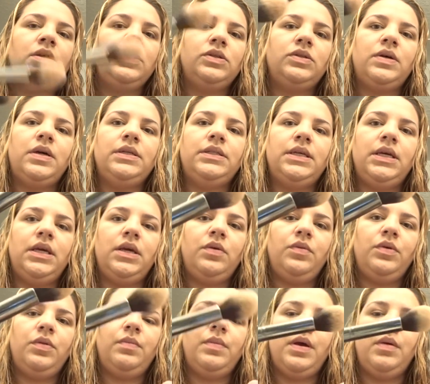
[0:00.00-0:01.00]
So I take it
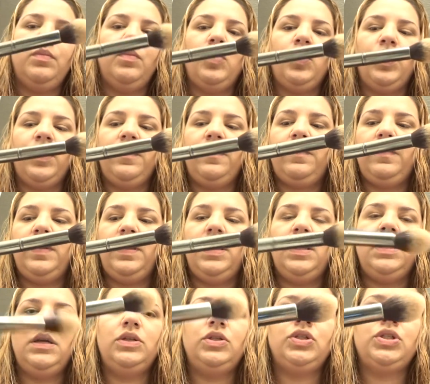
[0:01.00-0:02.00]
with my
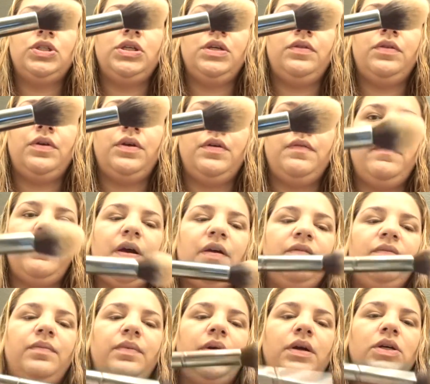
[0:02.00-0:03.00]
Morphe
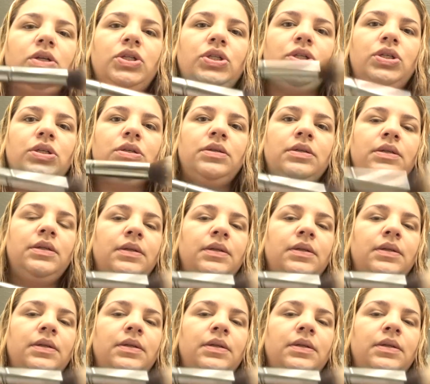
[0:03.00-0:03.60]
G35 brush